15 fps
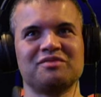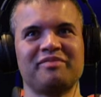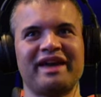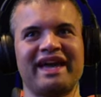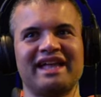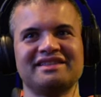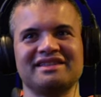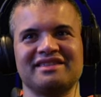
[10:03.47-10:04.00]

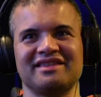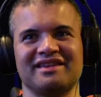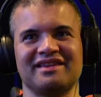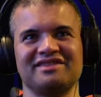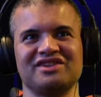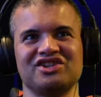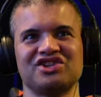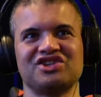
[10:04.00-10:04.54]
pads and the
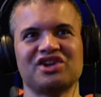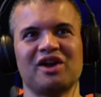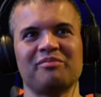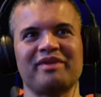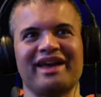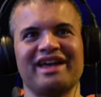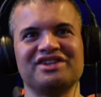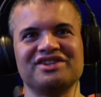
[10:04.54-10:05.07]
and the sharp
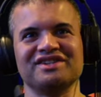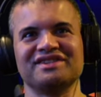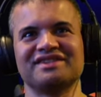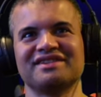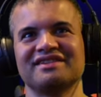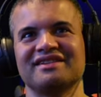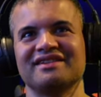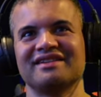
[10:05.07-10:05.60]

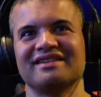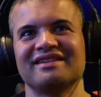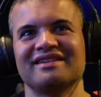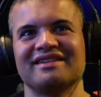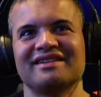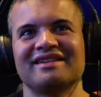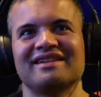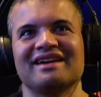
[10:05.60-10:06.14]
edges.
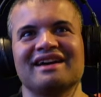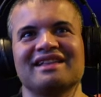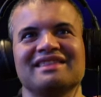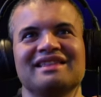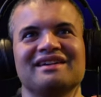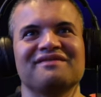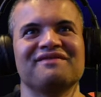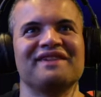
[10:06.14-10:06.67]
I
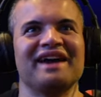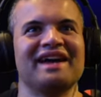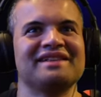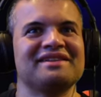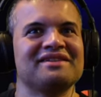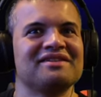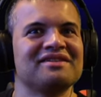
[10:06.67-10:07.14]
love that